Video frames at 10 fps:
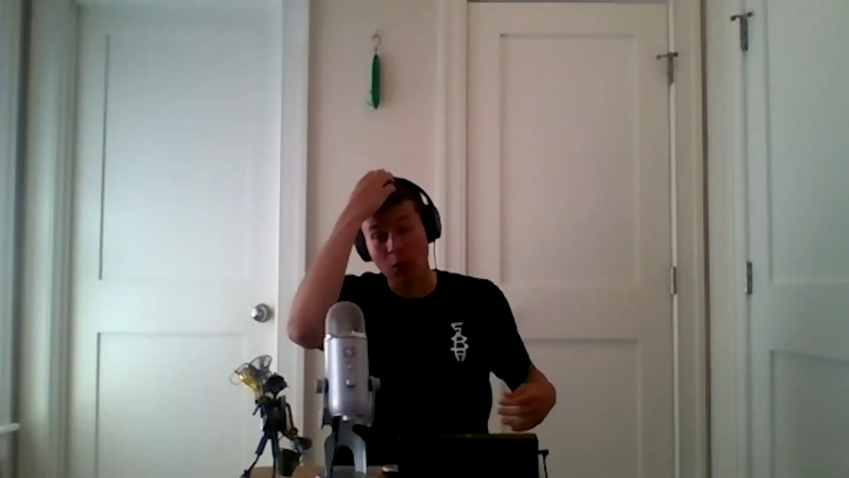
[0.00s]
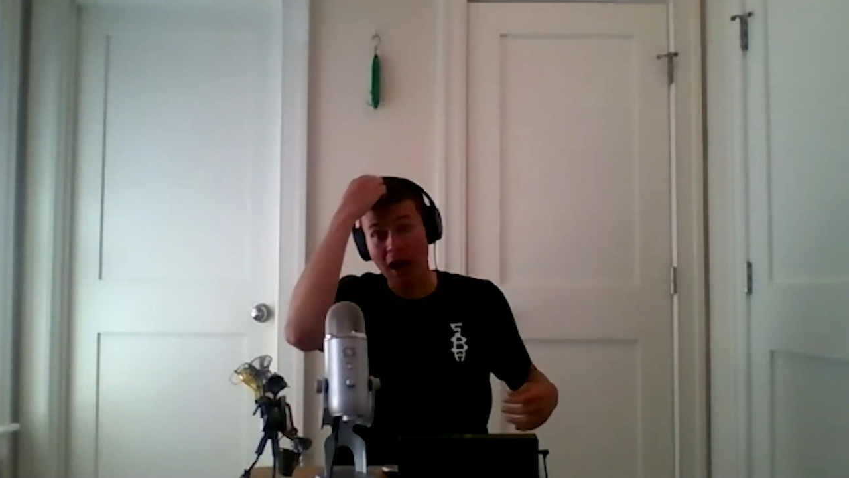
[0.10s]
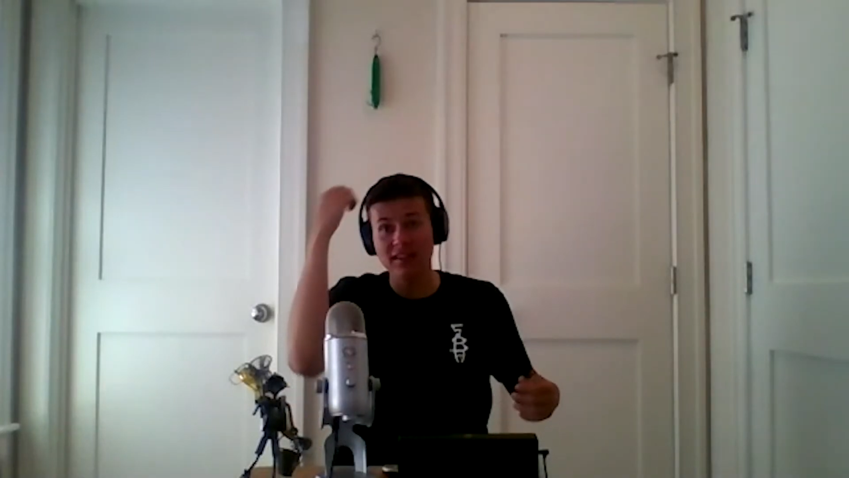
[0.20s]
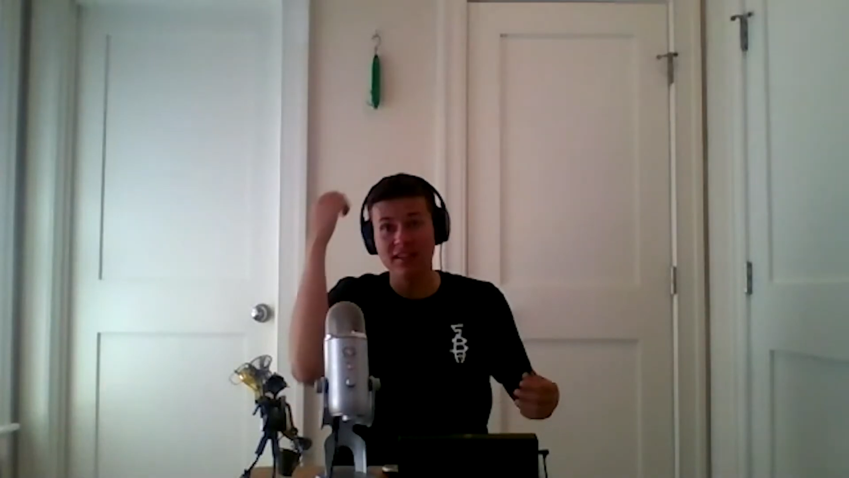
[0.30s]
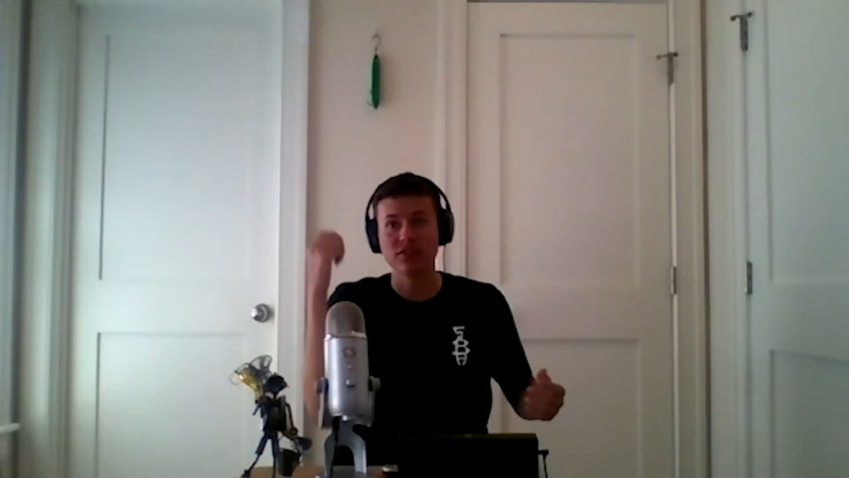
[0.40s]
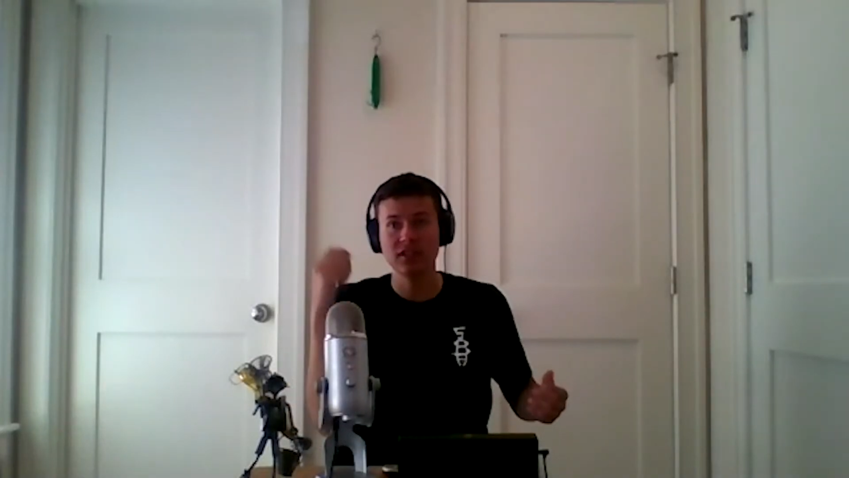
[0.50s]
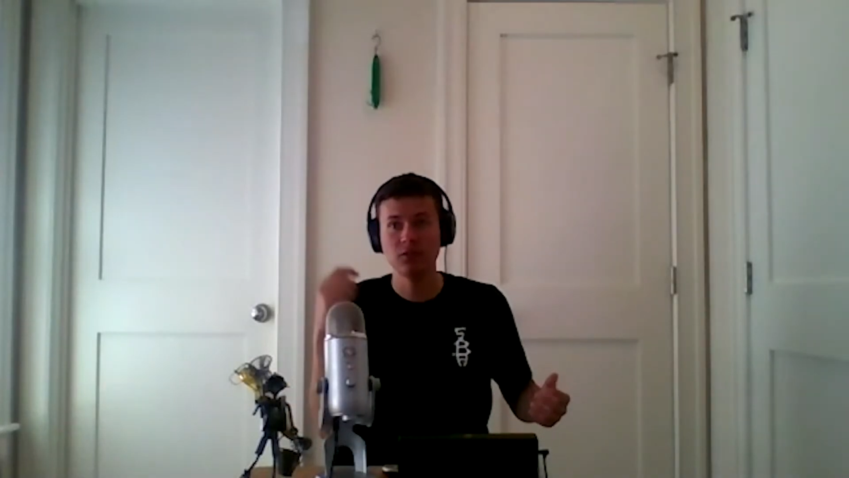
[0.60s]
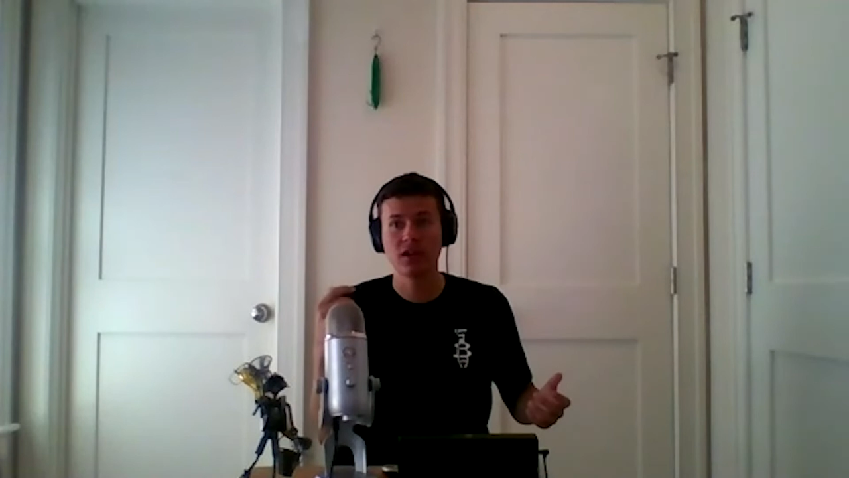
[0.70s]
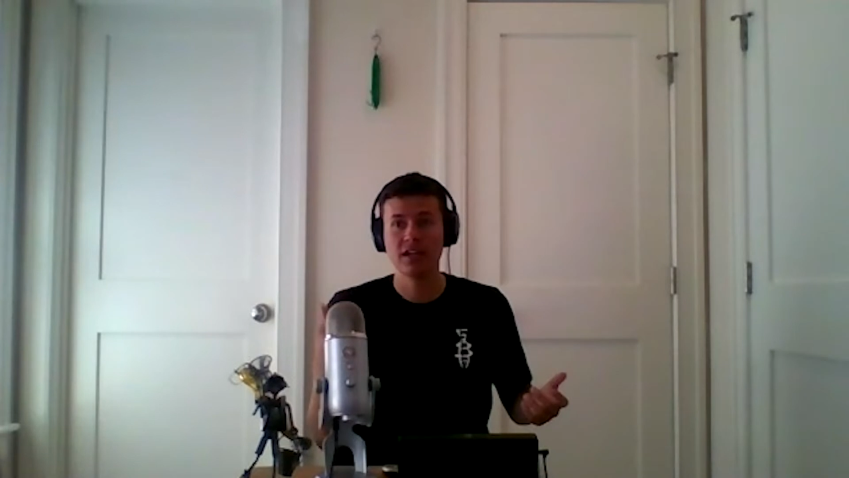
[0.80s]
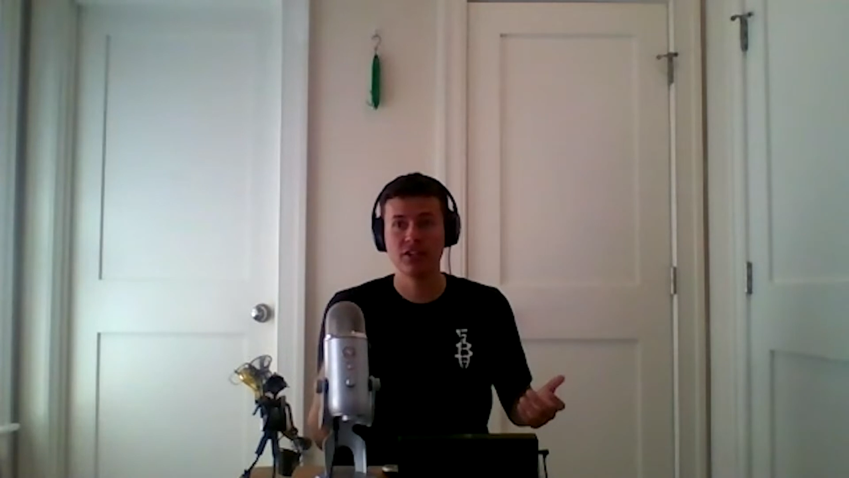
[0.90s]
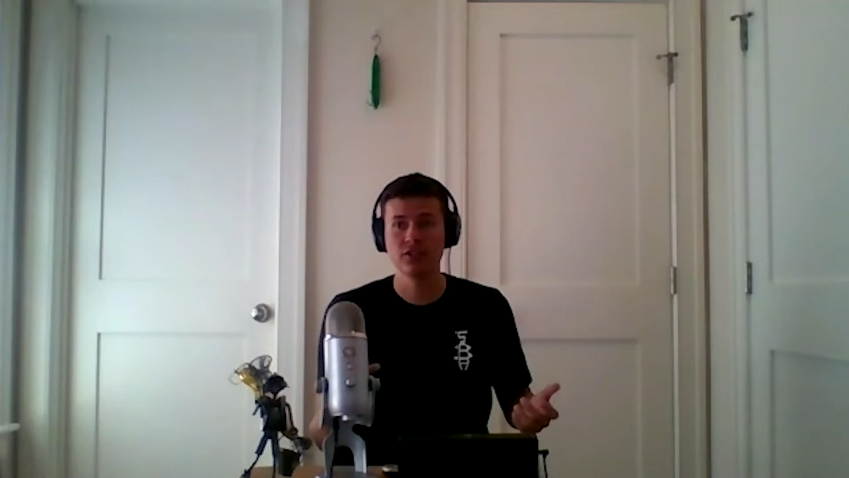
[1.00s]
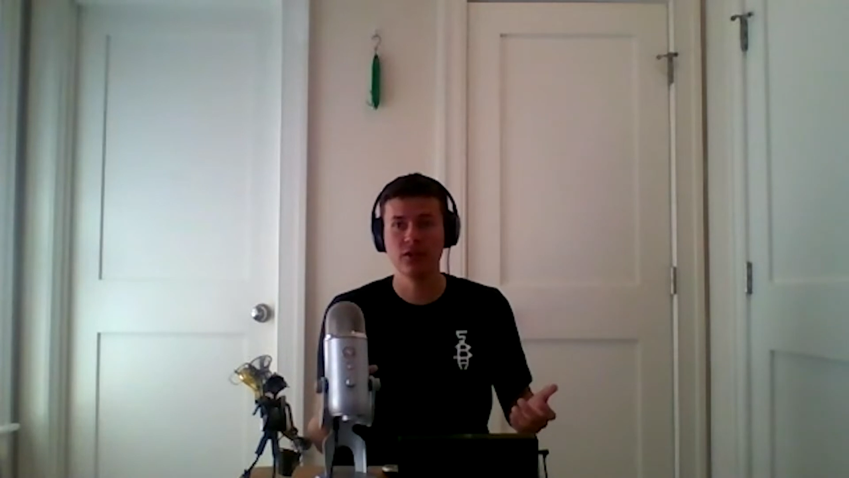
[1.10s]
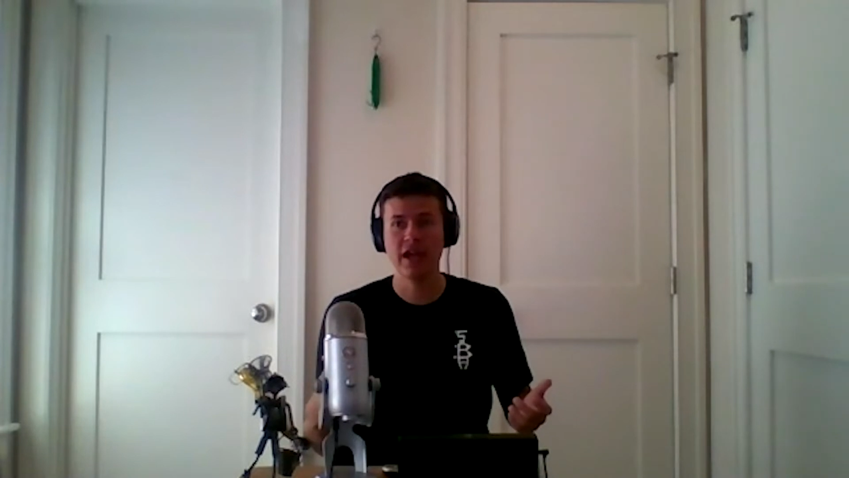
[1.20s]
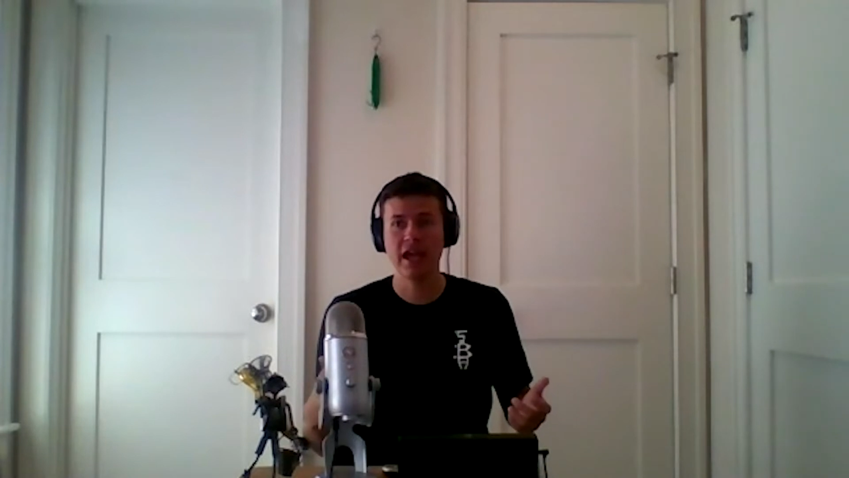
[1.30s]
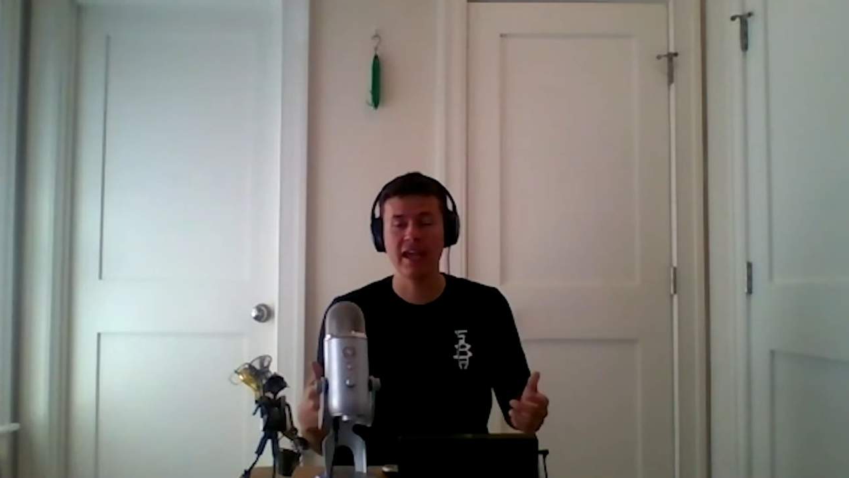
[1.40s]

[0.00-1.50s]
I literally, what I do